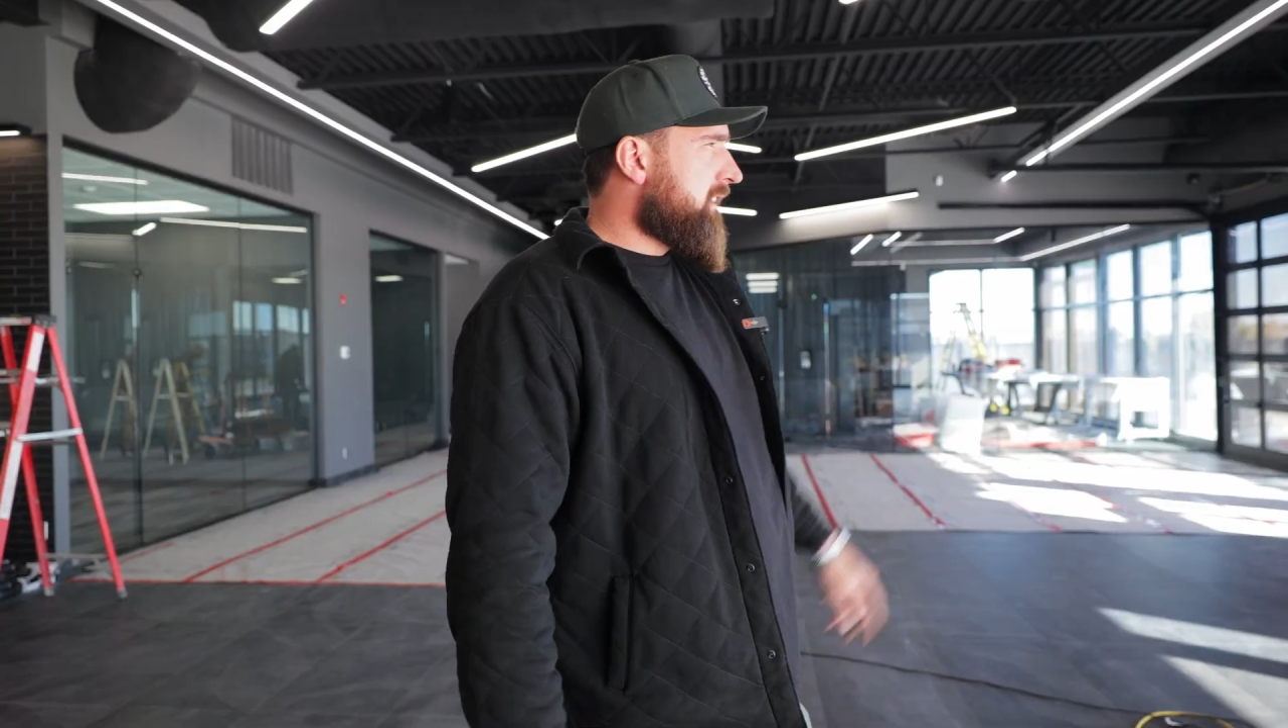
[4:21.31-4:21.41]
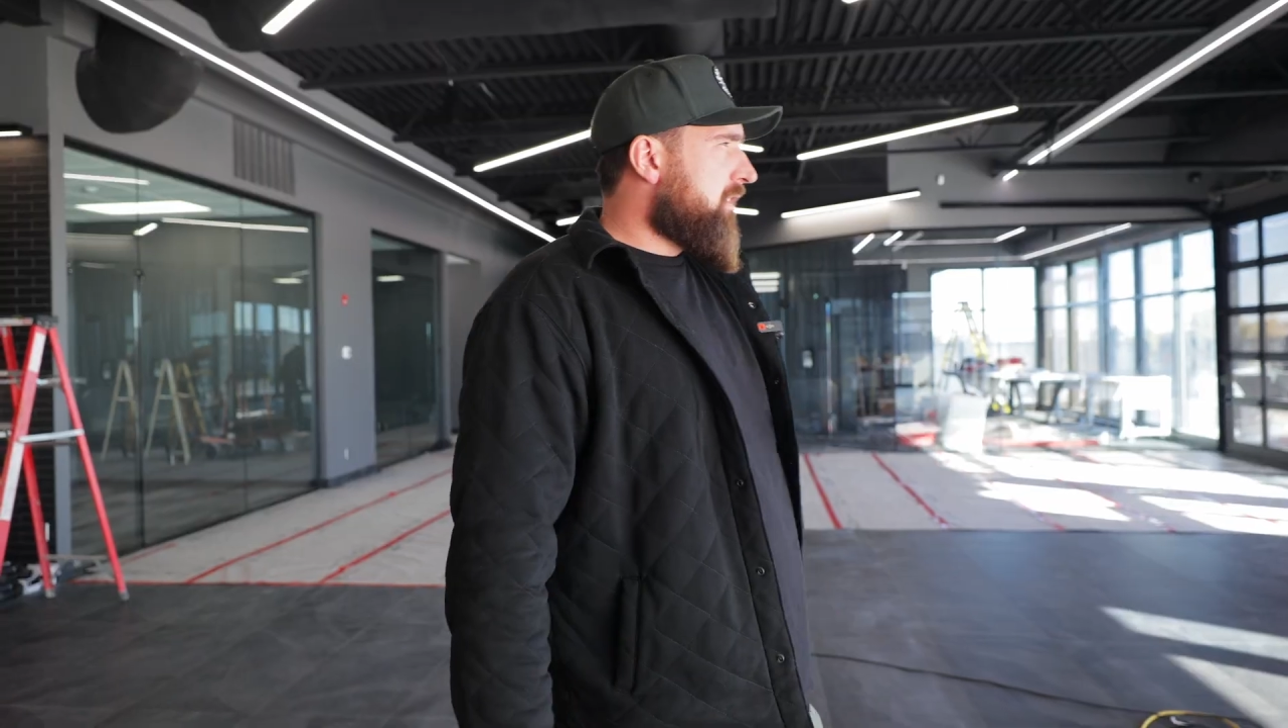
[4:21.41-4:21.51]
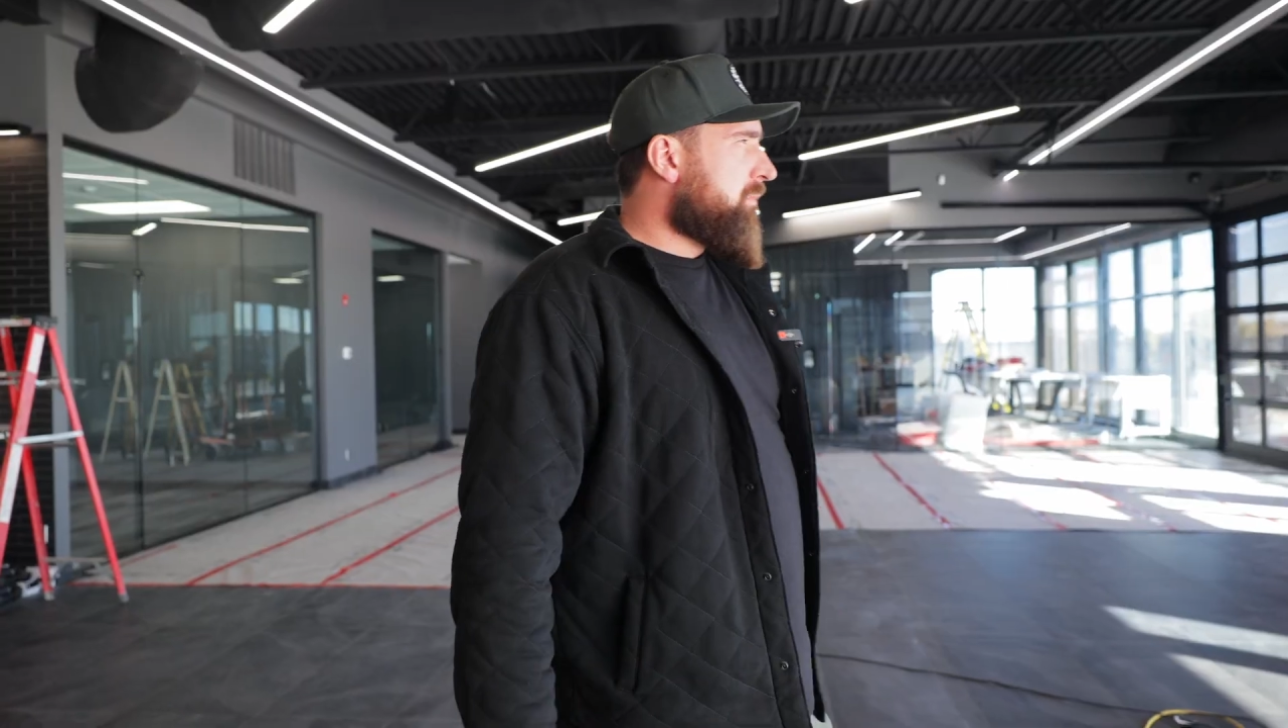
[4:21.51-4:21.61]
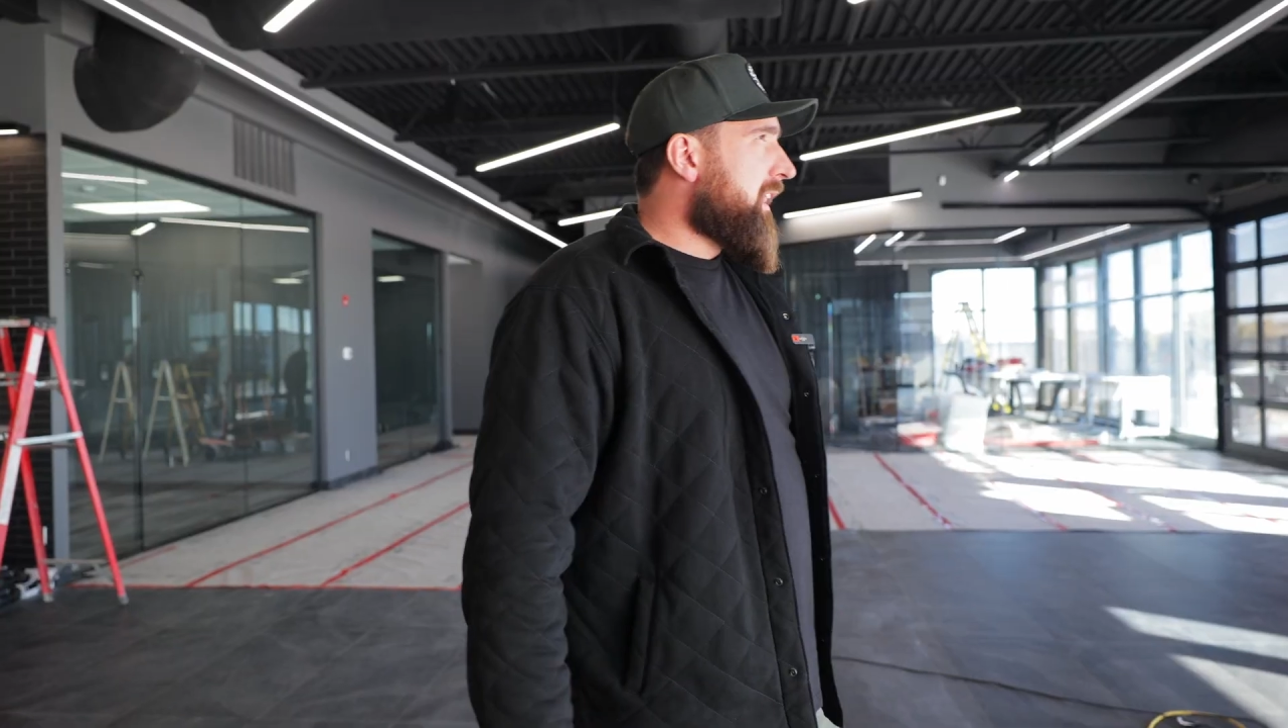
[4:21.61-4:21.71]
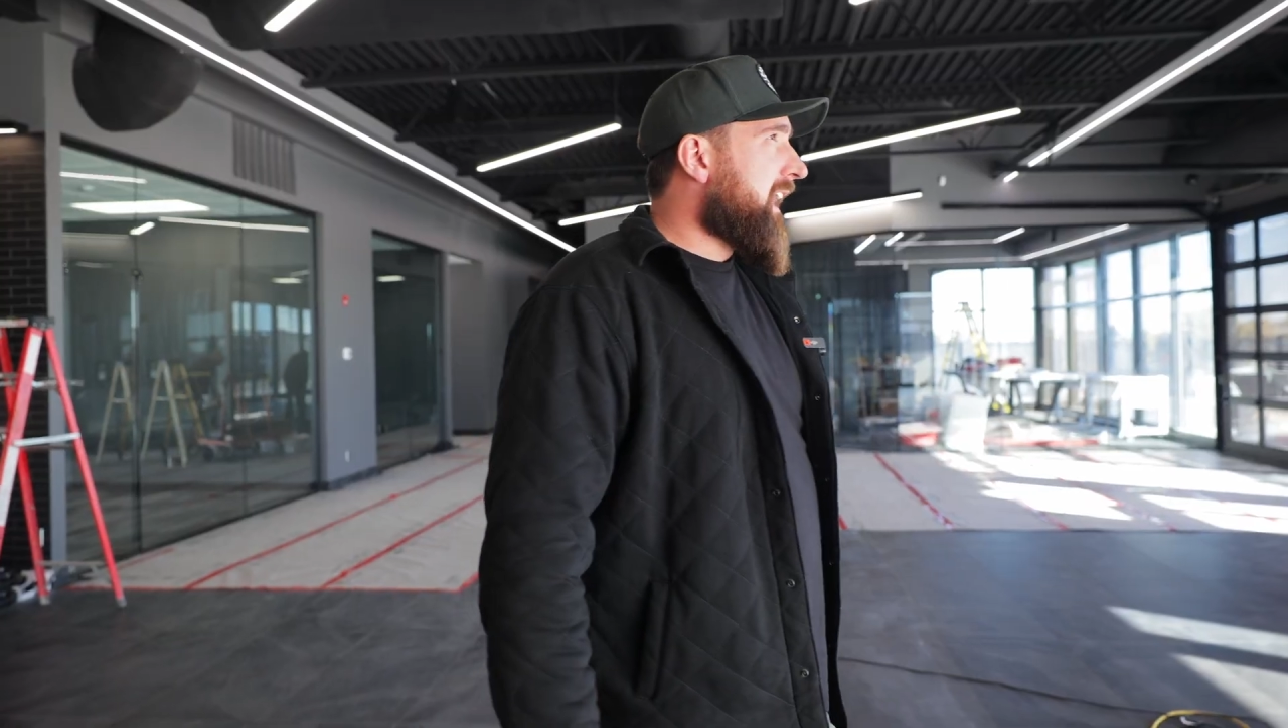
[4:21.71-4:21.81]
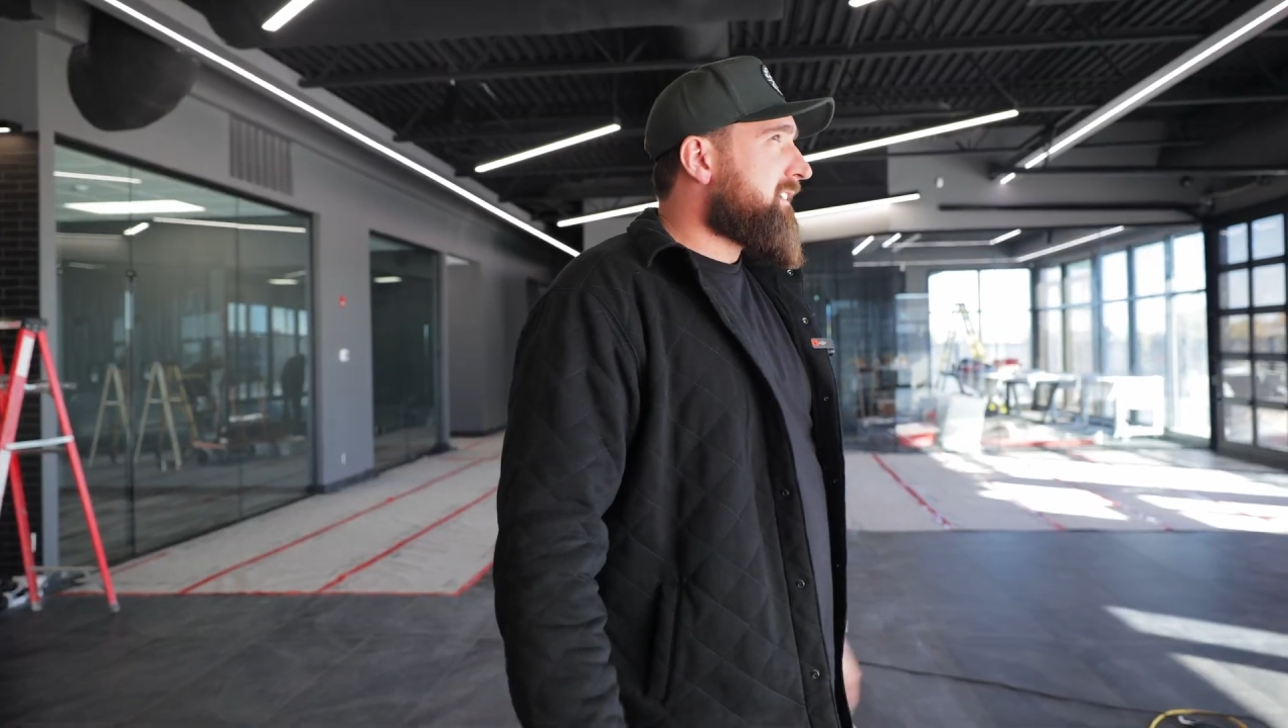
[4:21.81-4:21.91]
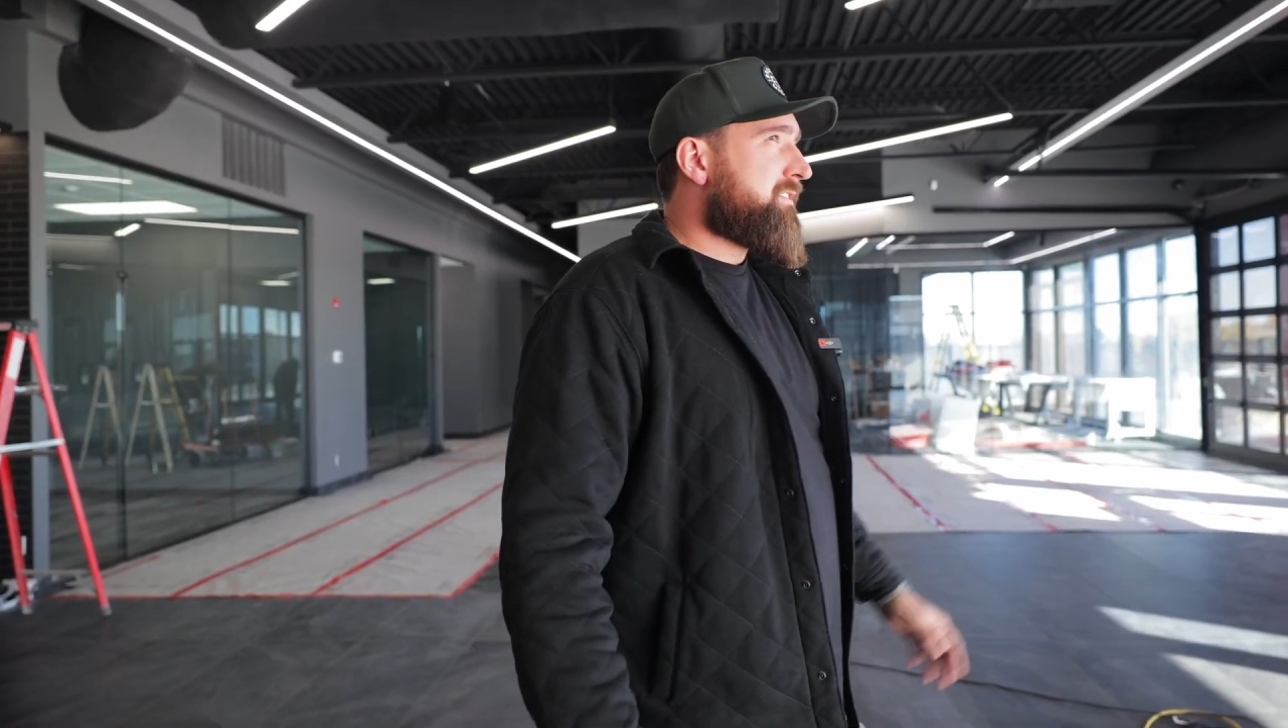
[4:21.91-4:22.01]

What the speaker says: that all black